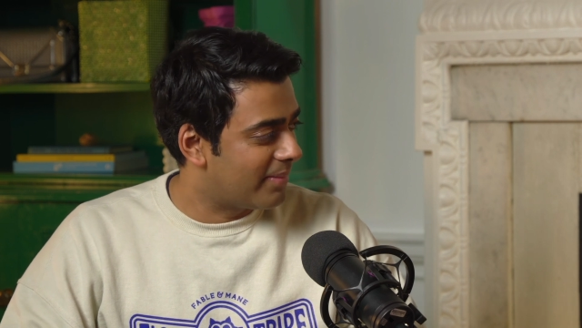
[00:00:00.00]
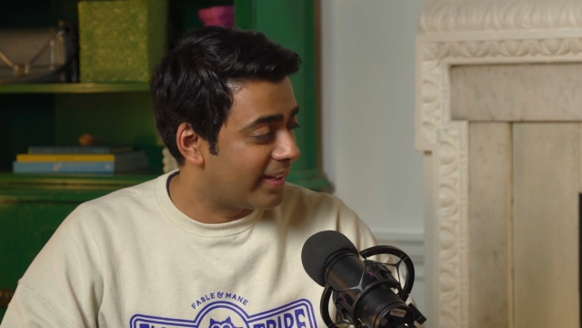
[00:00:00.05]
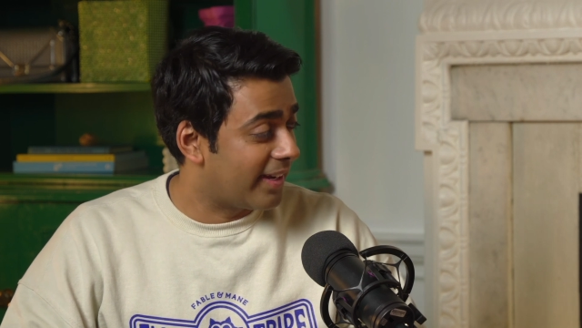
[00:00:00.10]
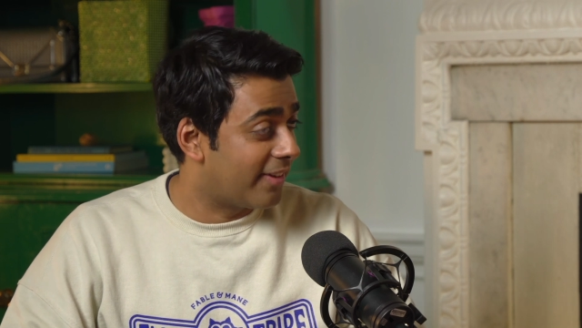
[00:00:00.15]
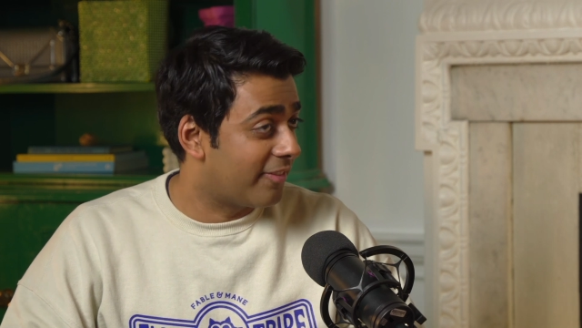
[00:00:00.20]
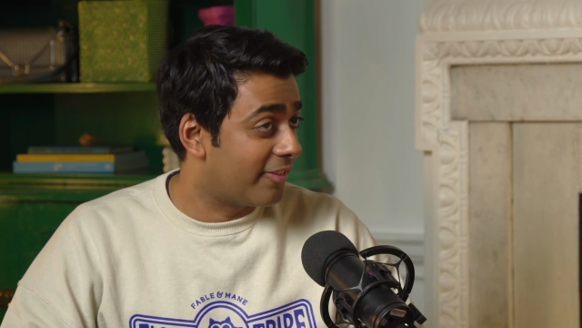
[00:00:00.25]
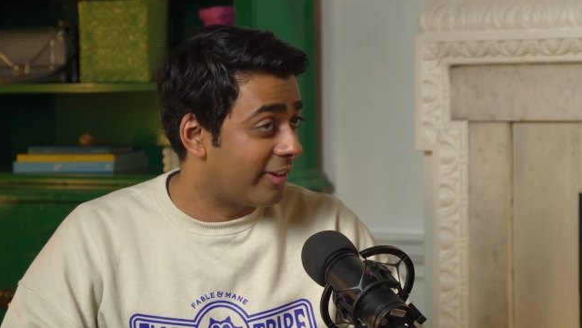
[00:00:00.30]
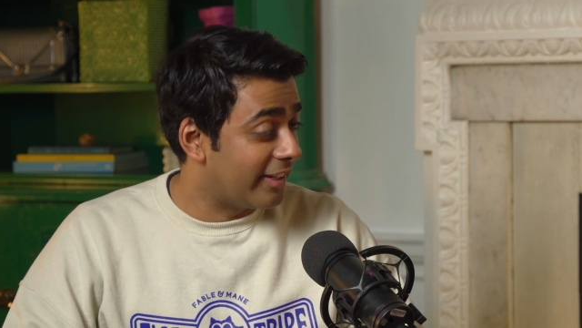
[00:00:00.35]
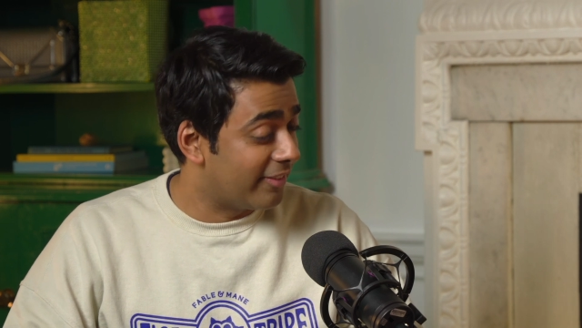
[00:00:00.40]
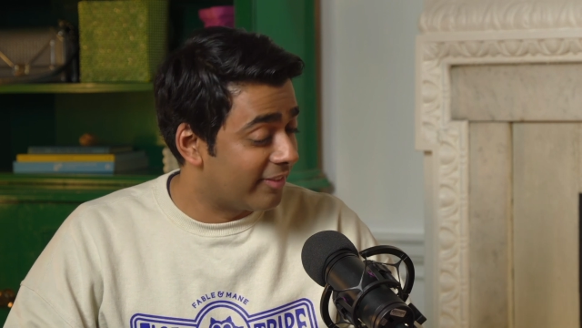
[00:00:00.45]
and
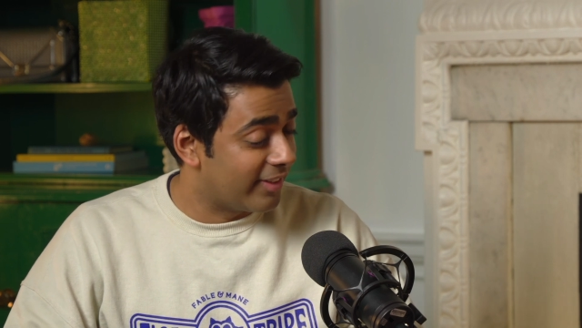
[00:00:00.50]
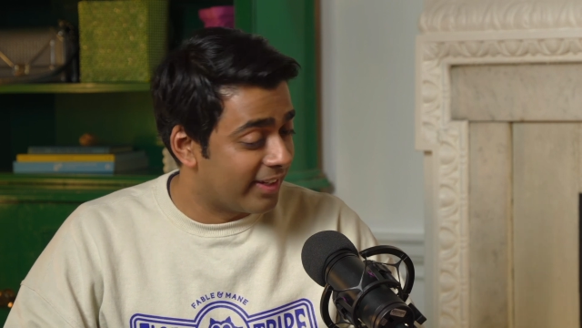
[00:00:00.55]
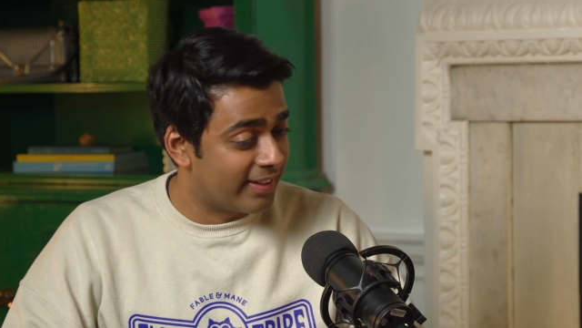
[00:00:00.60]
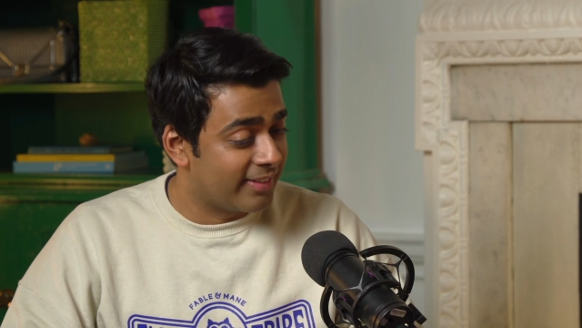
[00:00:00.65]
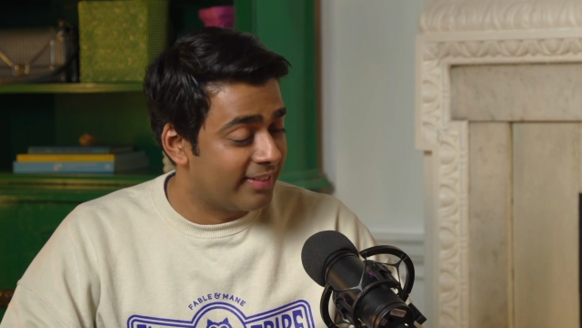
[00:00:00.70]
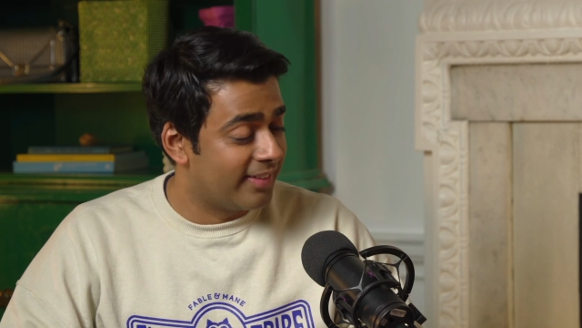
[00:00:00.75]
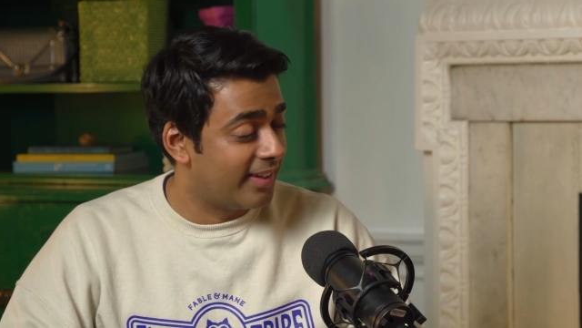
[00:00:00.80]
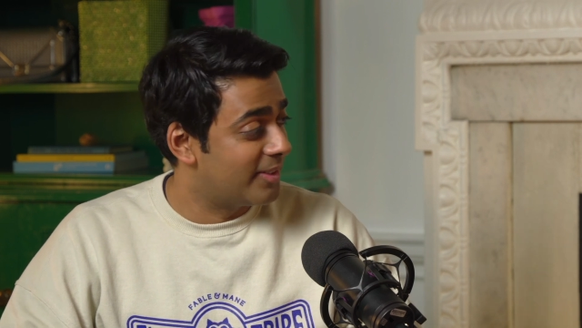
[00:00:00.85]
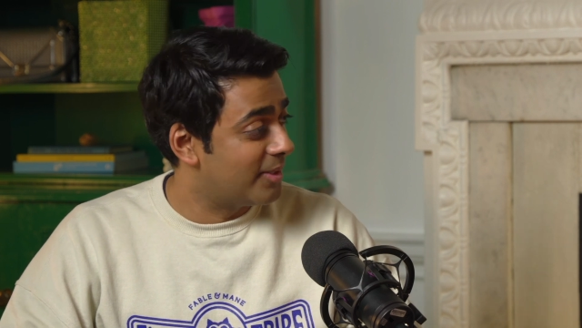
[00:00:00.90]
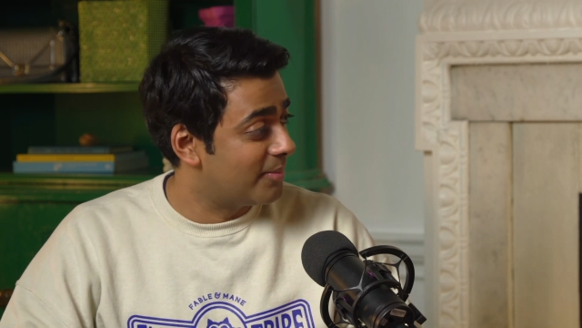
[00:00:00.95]
every
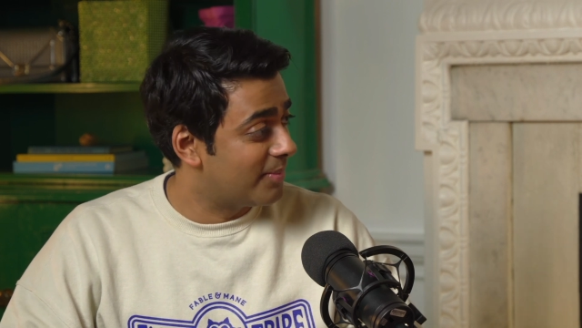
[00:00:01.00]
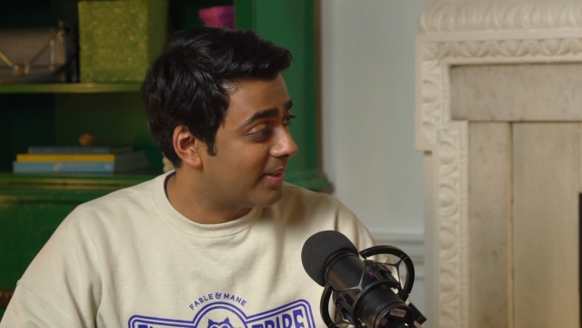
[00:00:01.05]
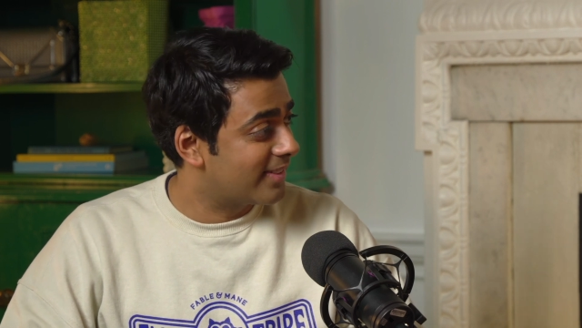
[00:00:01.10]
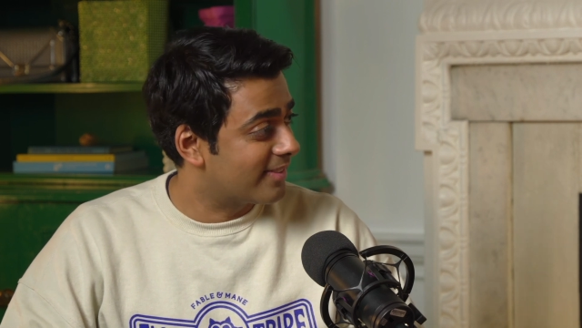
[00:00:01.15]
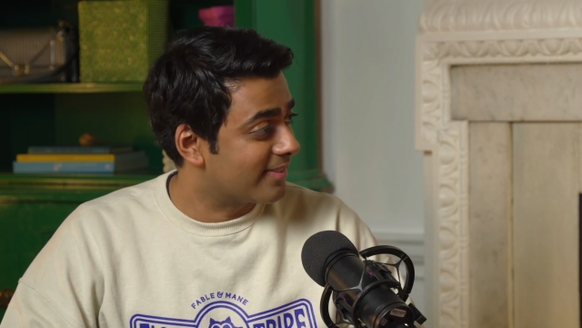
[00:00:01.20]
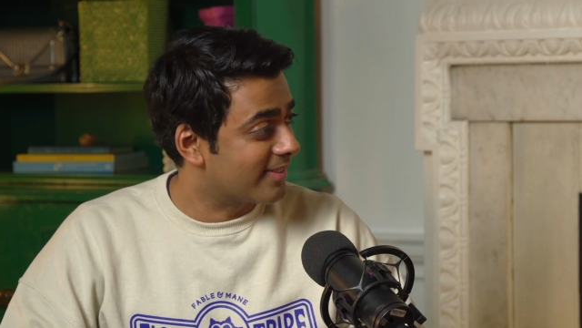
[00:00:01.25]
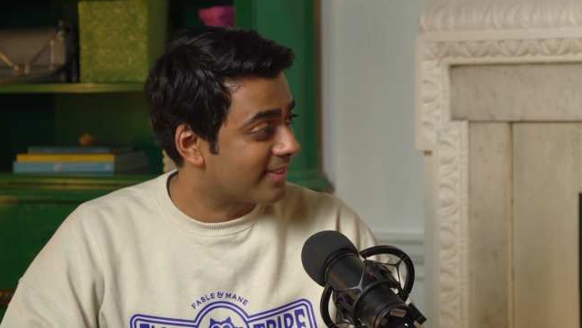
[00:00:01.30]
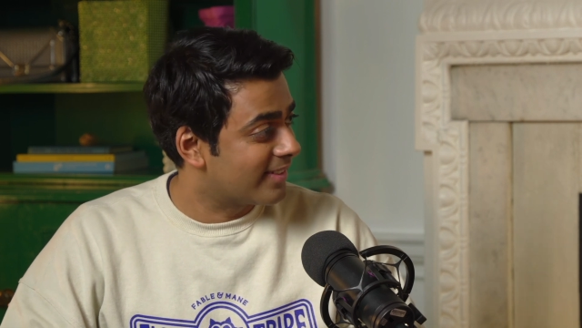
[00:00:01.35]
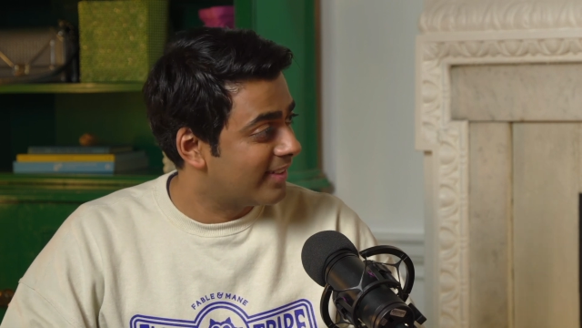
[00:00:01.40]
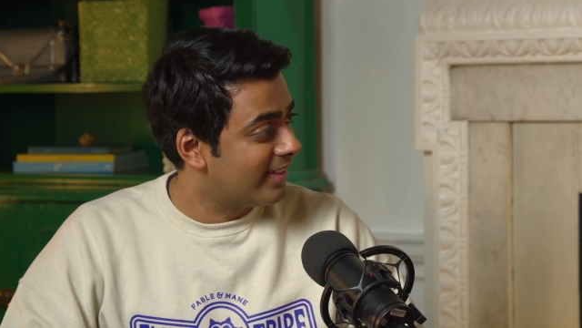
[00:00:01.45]
evening I do
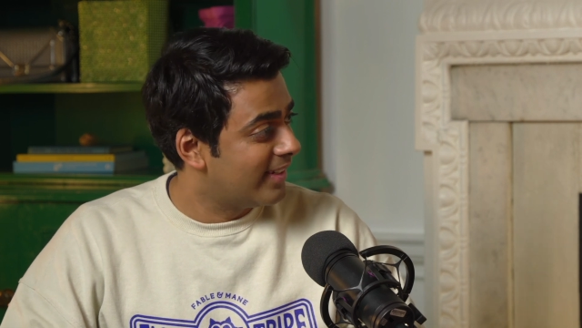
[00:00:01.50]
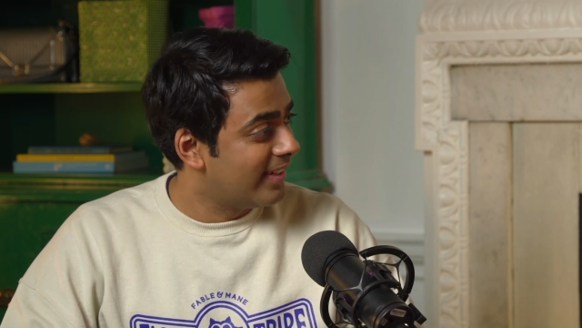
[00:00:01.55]
puzzles.